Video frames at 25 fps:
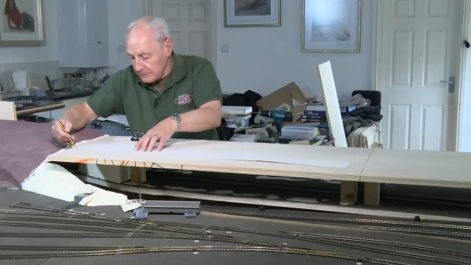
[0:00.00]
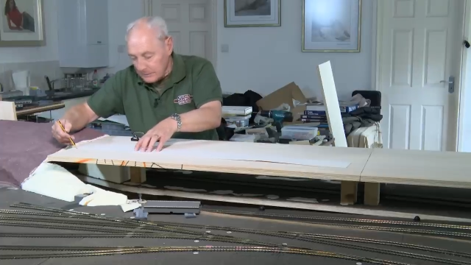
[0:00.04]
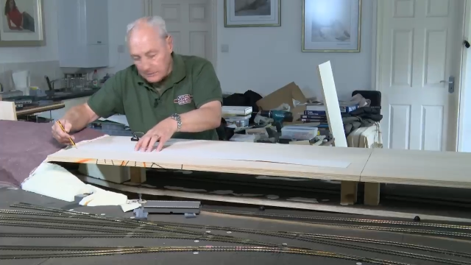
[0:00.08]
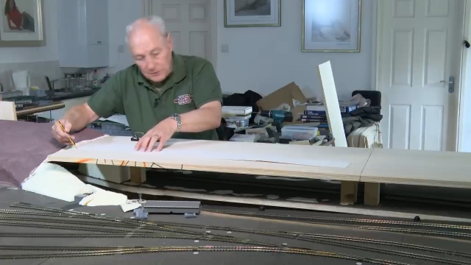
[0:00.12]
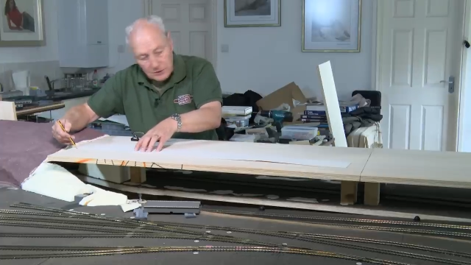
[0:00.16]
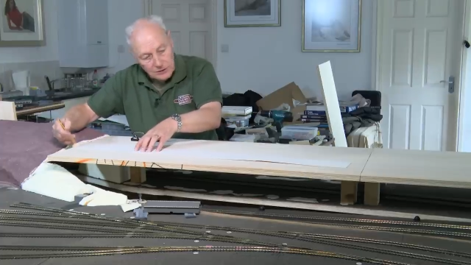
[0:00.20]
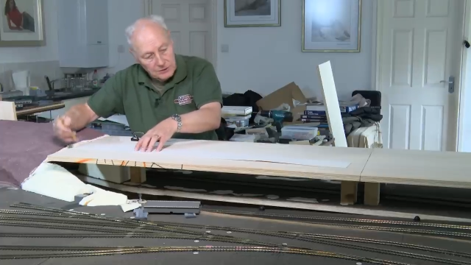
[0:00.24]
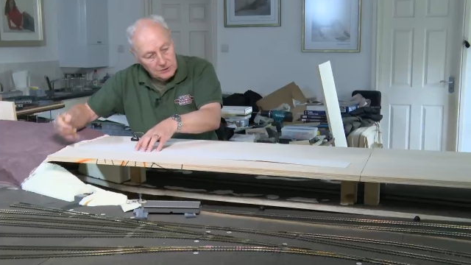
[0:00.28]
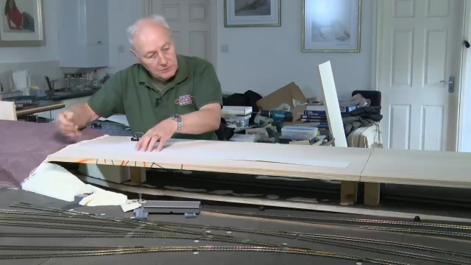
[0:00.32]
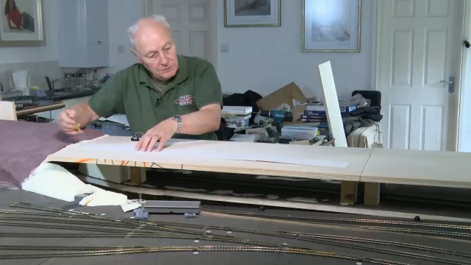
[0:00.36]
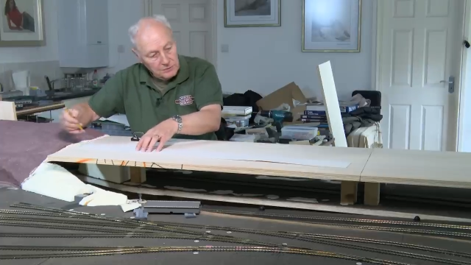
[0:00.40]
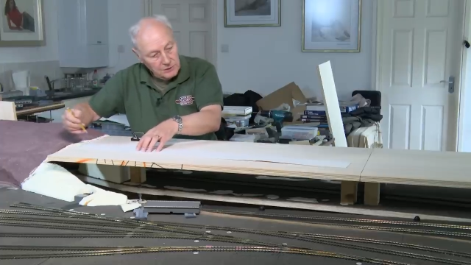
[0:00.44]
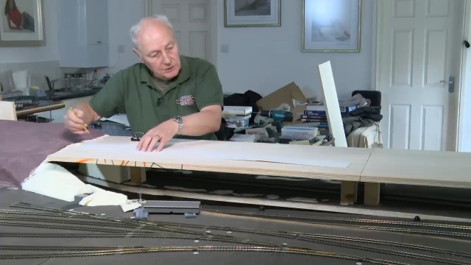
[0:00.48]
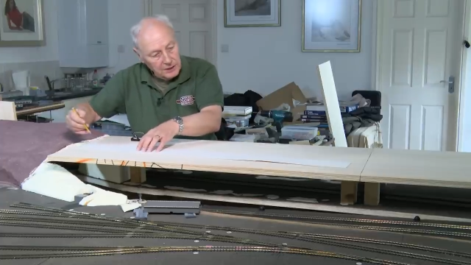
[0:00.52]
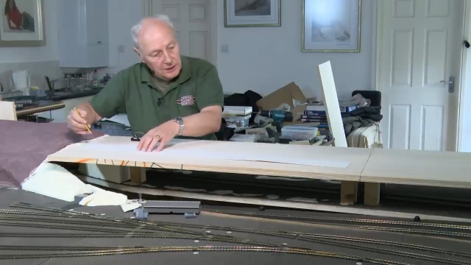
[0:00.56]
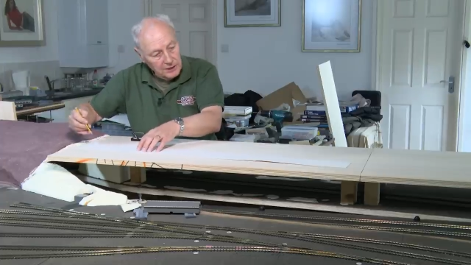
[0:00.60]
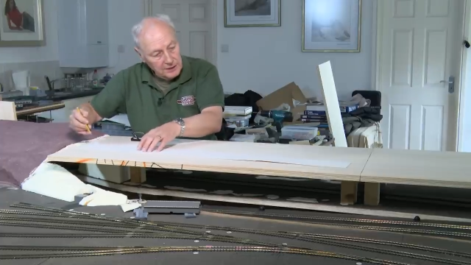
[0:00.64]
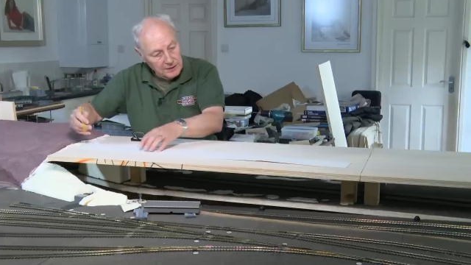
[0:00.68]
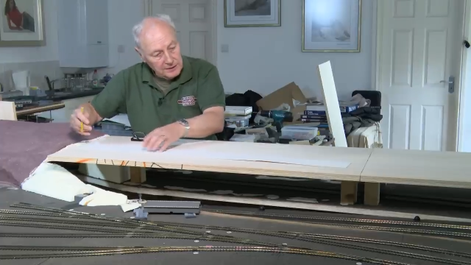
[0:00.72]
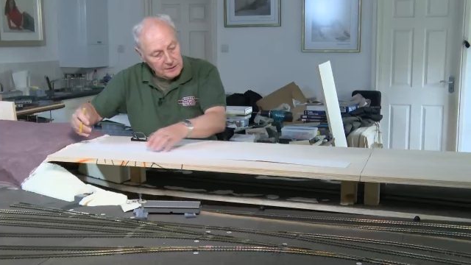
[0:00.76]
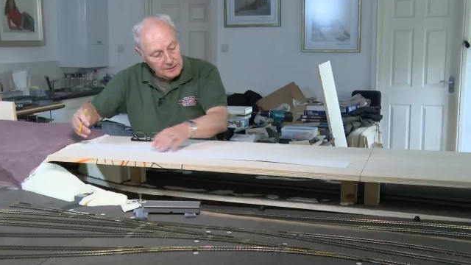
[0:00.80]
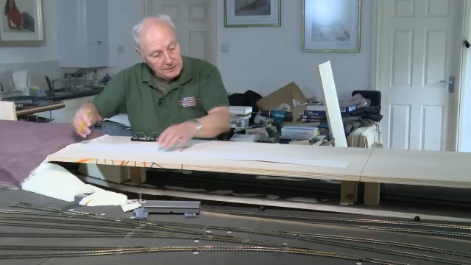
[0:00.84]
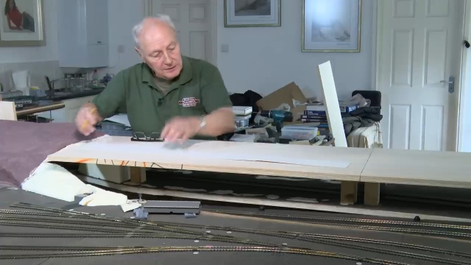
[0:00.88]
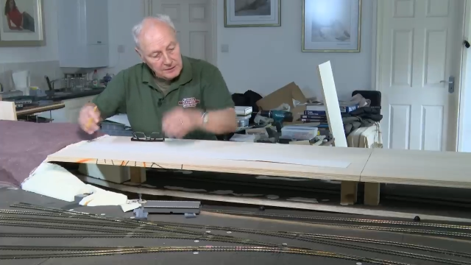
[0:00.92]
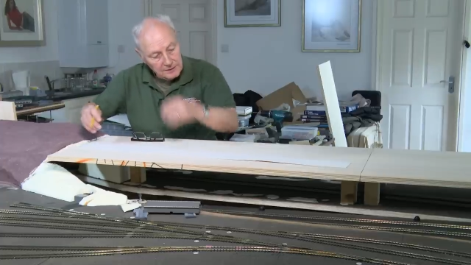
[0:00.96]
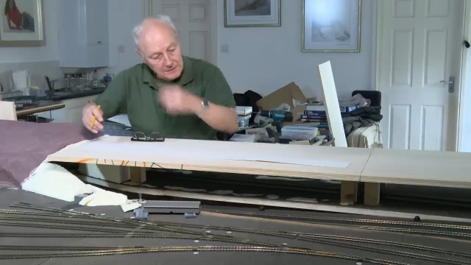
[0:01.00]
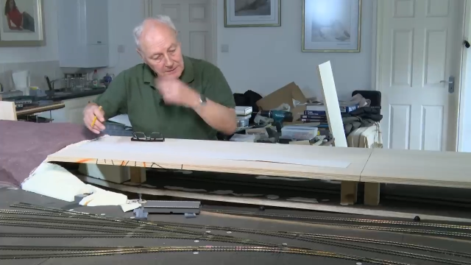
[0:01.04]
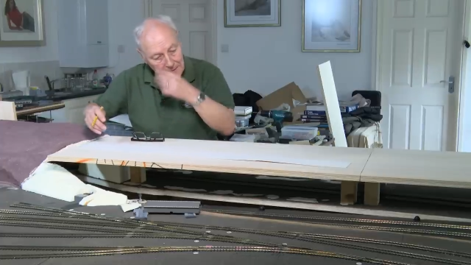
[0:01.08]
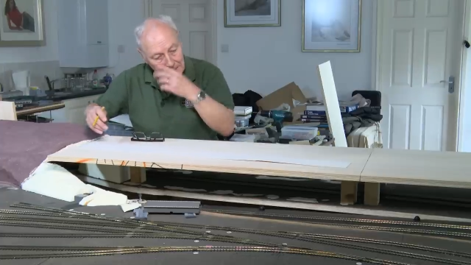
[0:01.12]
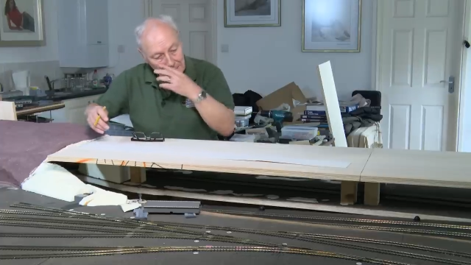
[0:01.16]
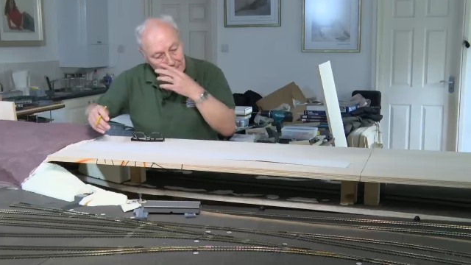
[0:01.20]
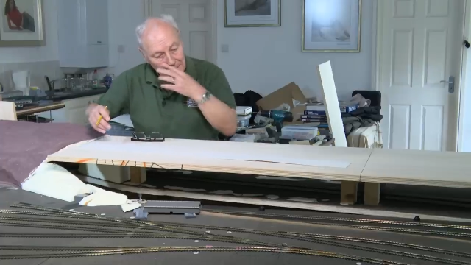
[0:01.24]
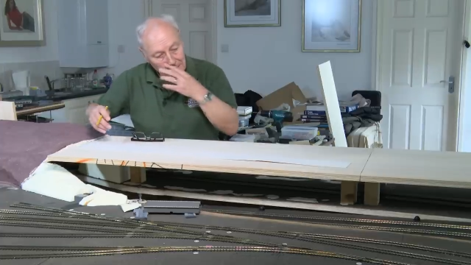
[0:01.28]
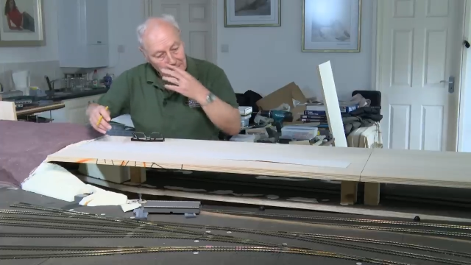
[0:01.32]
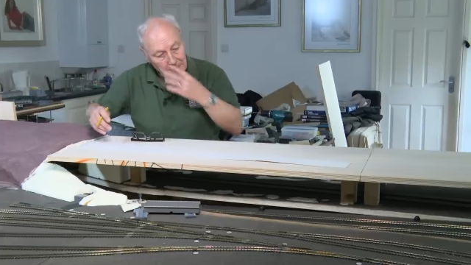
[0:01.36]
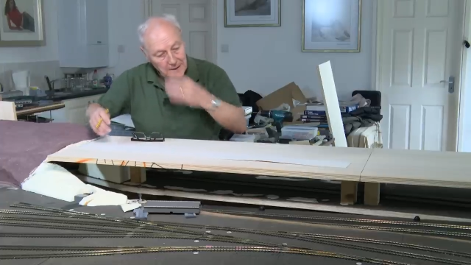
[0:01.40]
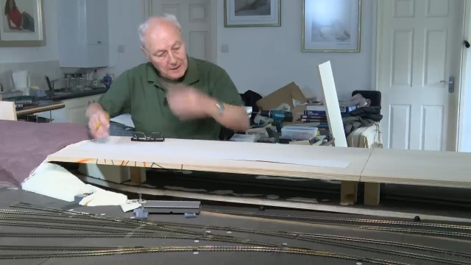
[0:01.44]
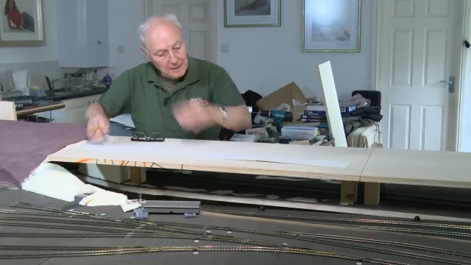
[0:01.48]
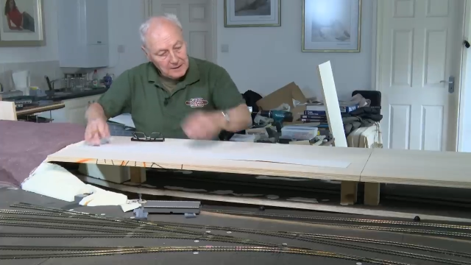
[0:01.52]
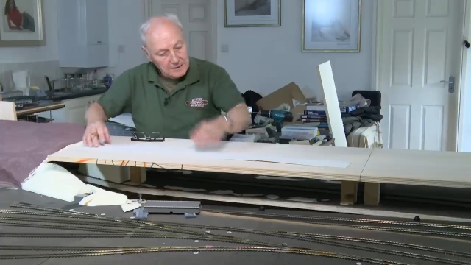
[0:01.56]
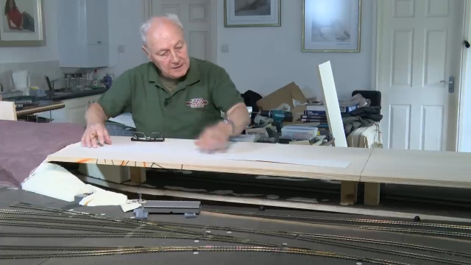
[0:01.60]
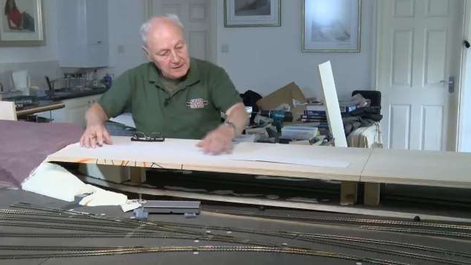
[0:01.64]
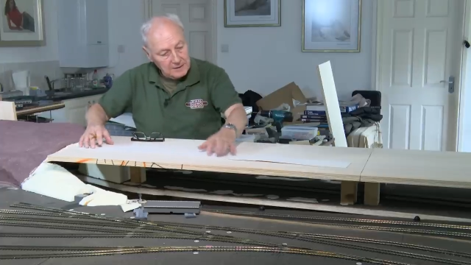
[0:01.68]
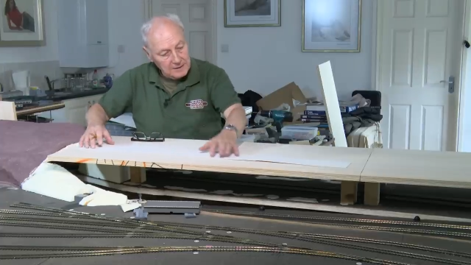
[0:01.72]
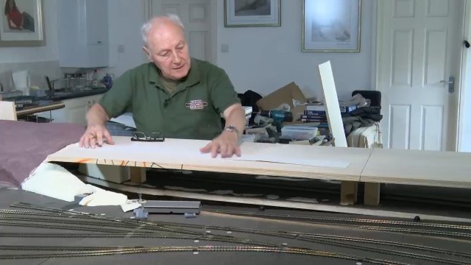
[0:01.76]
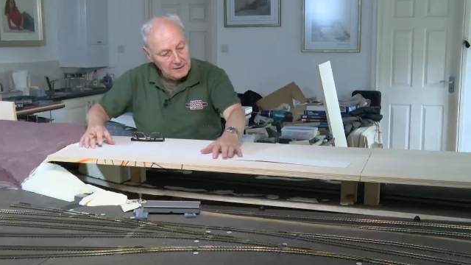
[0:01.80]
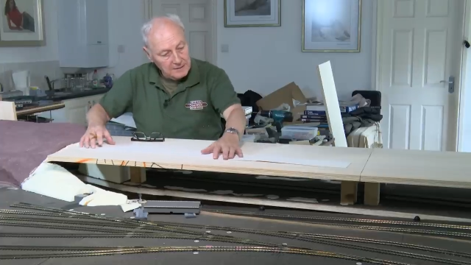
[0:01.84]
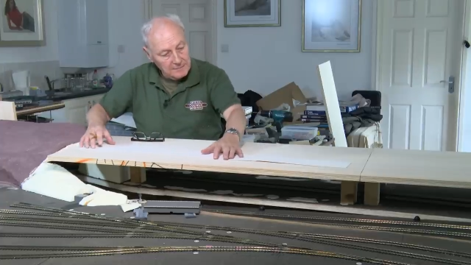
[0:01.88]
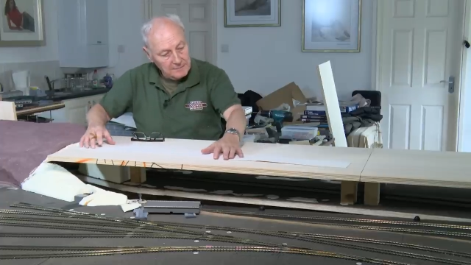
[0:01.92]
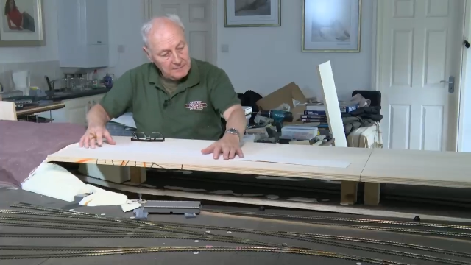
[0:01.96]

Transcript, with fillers: two cuts, but